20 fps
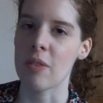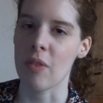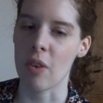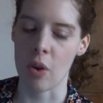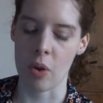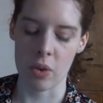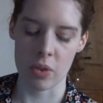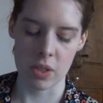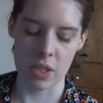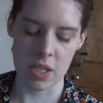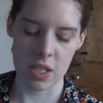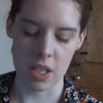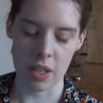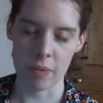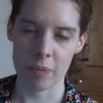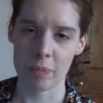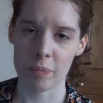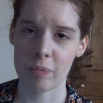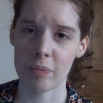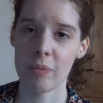votes
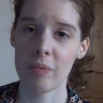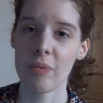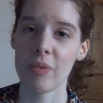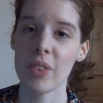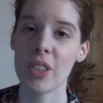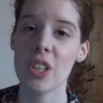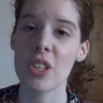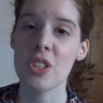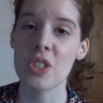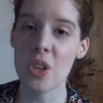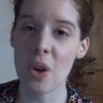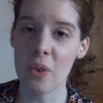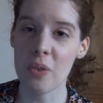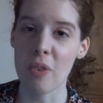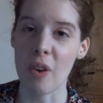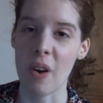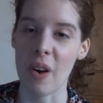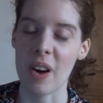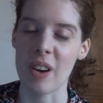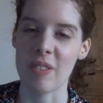so
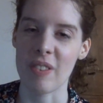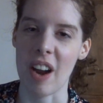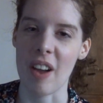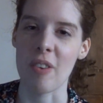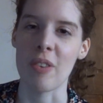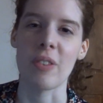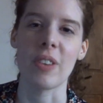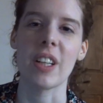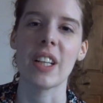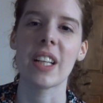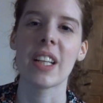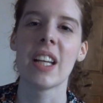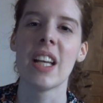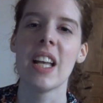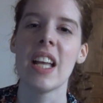far in Ravelry.